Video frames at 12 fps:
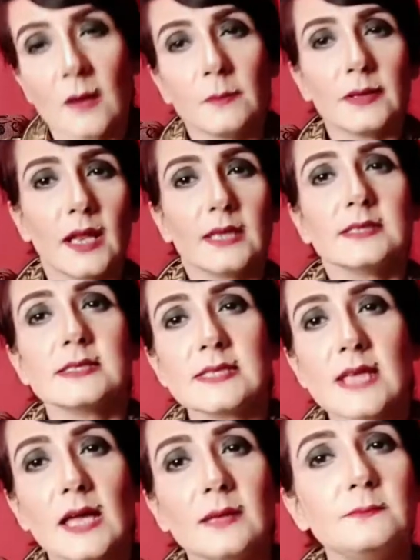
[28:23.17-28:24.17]
But
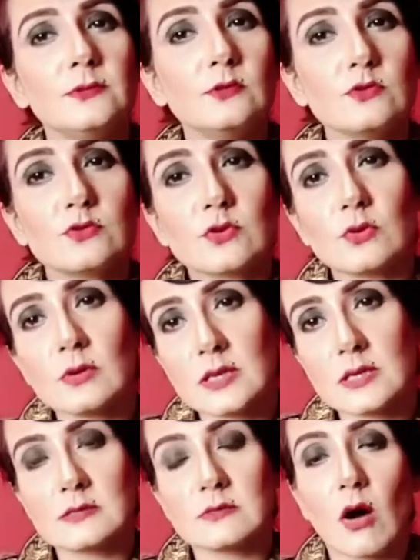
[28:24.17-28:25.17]
understand, Pluto
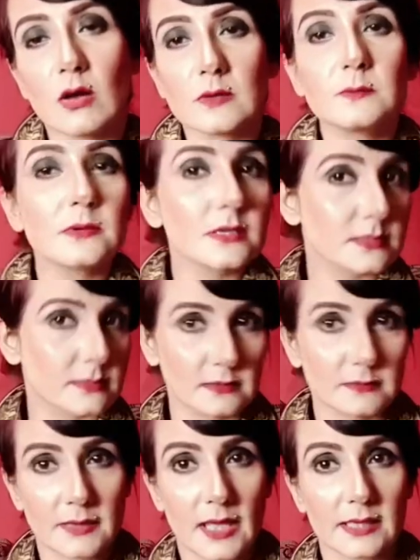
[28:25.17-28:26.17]
is not a personal
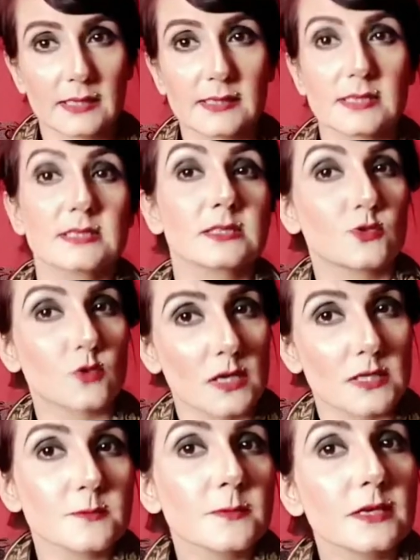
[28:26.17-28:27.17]
planet, it's a
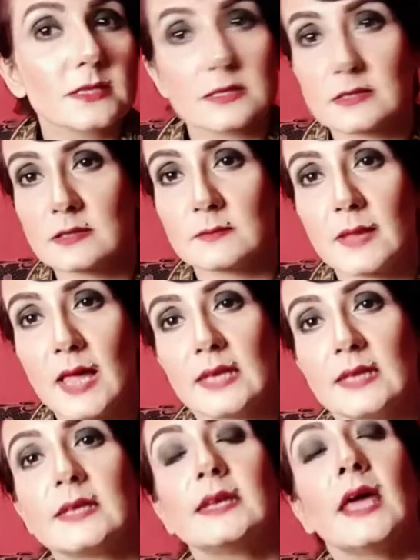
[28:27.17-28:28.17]
transpersonal
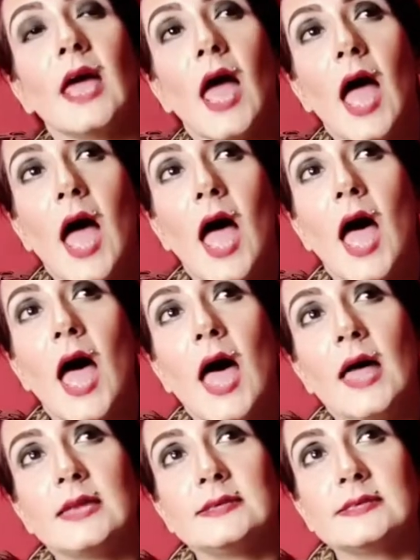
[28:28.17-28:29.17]
planet,
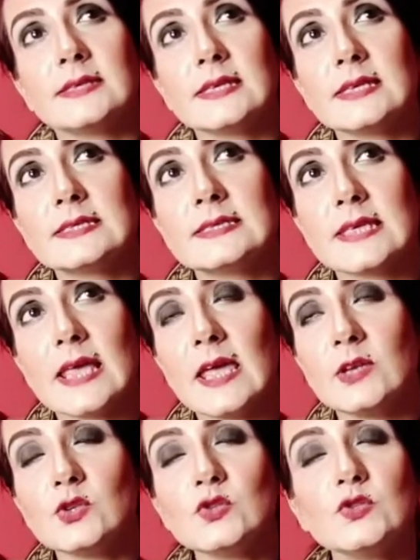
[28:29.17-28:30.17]
and its
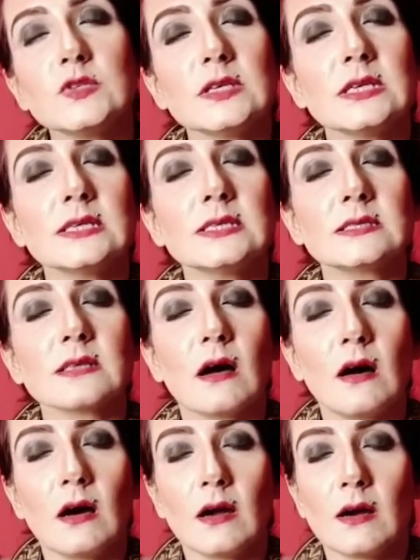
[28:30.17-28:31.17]
energies
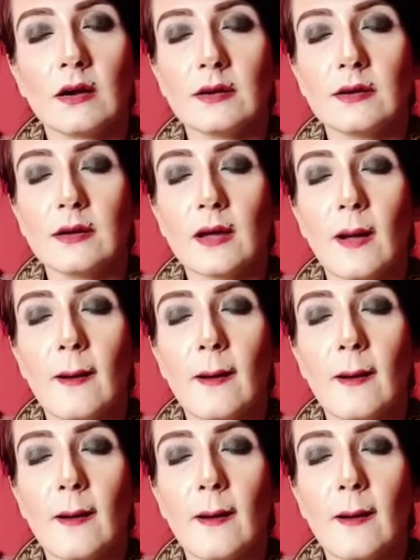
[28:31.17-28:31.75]
are